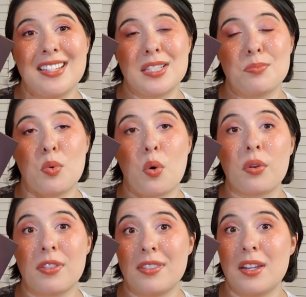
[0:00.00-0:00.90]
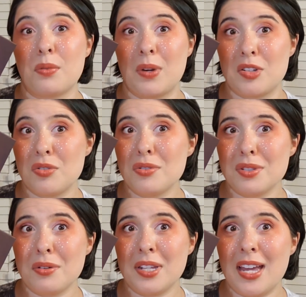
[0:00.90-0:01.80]
more than the original
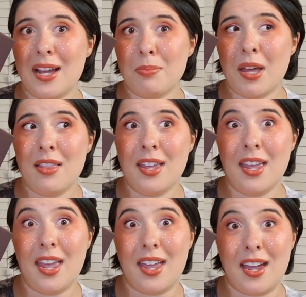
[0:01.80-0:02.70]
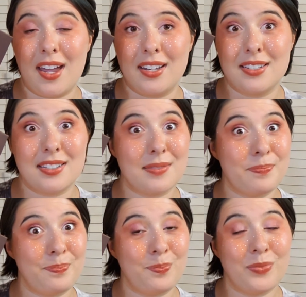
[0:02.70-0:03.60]
Zodiac palette, and
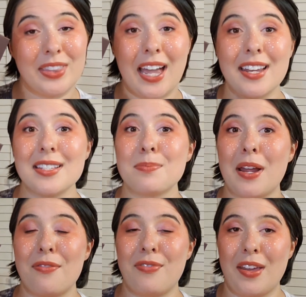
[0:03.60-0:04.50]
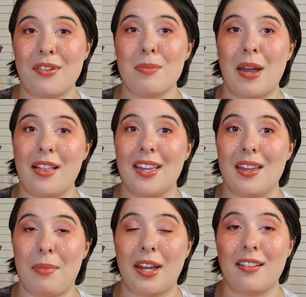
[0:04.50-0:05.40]
that is my favorite palette in
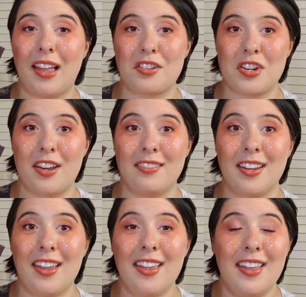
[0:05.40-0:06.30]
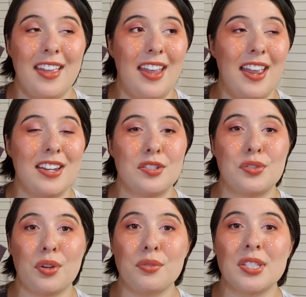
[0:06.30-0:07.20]
my collection. It is
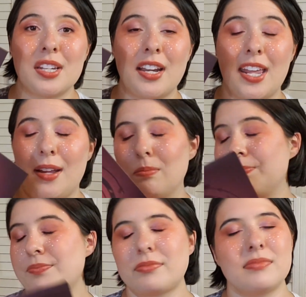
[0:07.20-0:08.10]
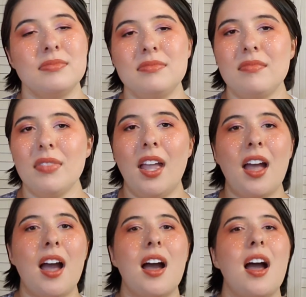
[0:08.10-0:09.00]
so stunning.
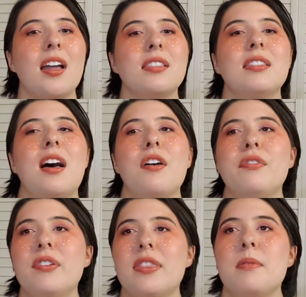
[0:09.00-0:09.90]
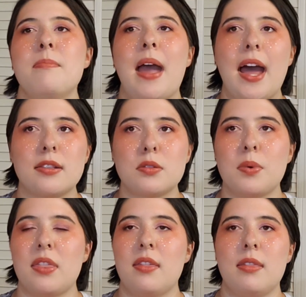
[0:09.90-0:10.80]
I love the mattes
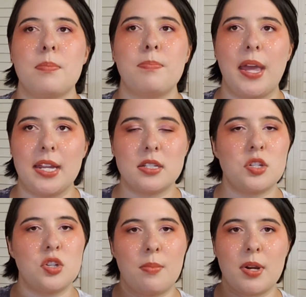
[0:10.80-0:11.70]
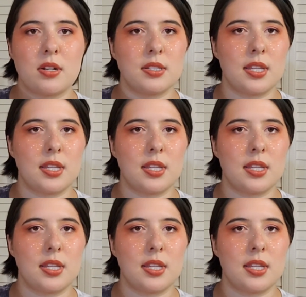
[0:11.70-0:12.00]
with the baked shimmers.